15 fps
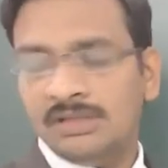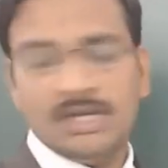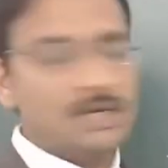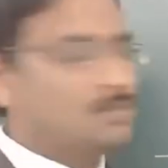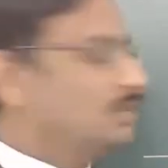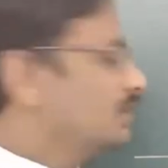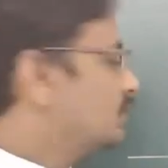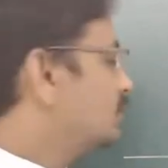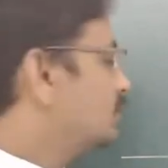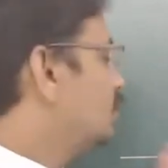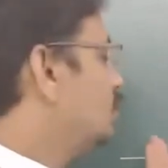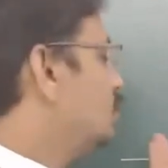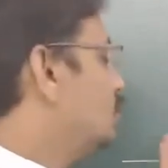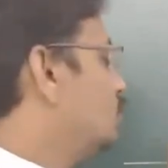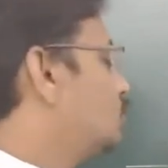That means
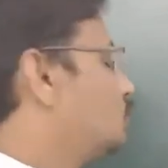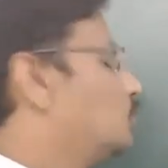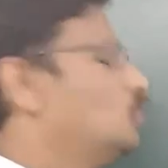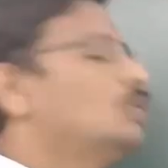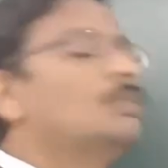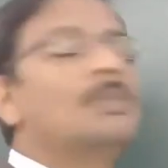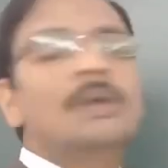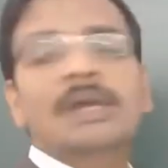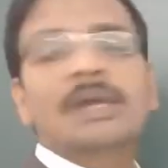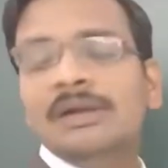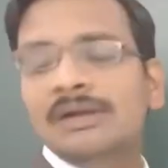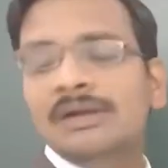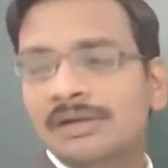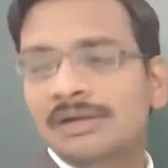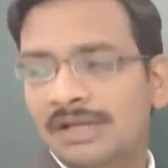it shouldn't
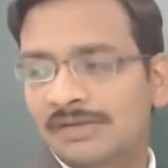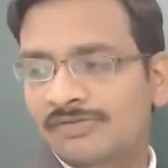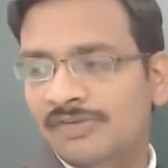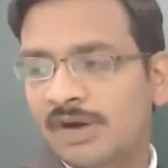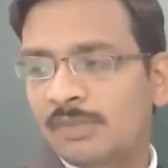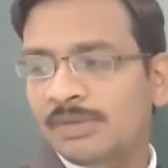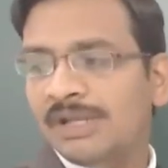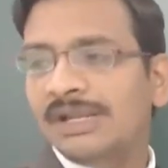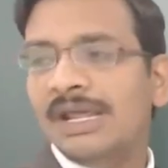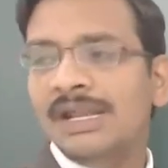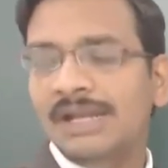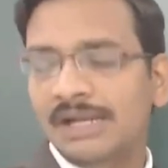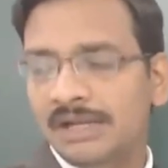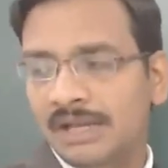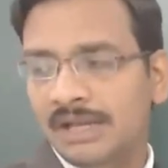be deformed in
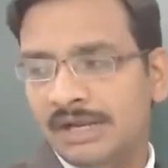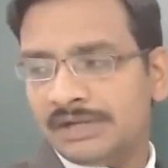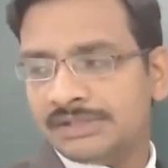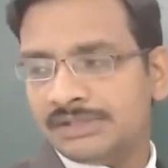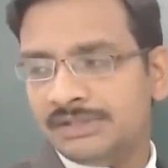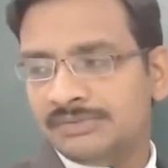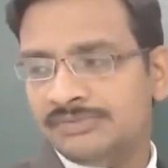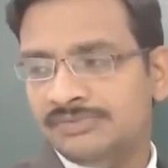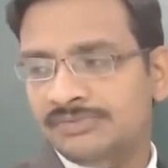any direction.